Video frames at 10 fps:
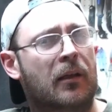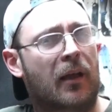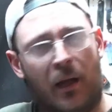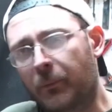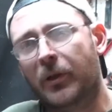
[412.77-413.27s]

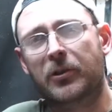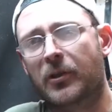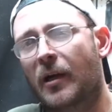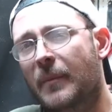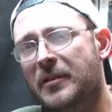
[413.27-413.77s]
Now, I'm pretty
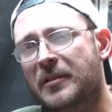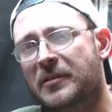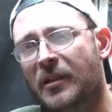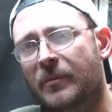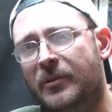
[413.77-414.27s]
sure I'm missing
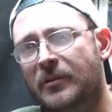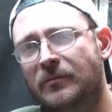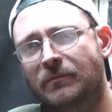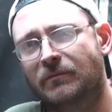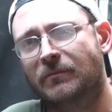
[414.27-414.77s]

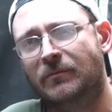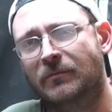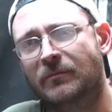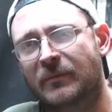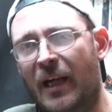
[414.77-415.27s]
something.
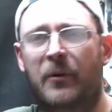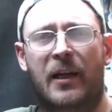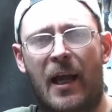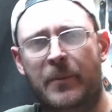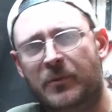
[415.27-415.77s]
That's what
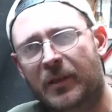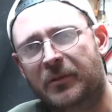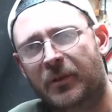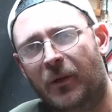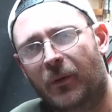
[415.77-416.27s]
happens when you
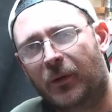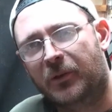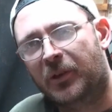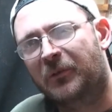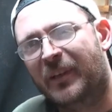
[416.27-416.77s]
grow
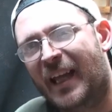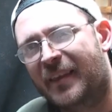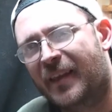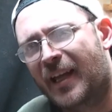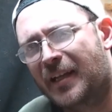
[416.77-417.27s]
older, you
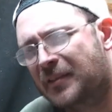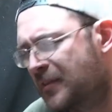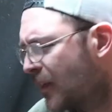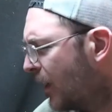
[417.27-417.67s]
forget things.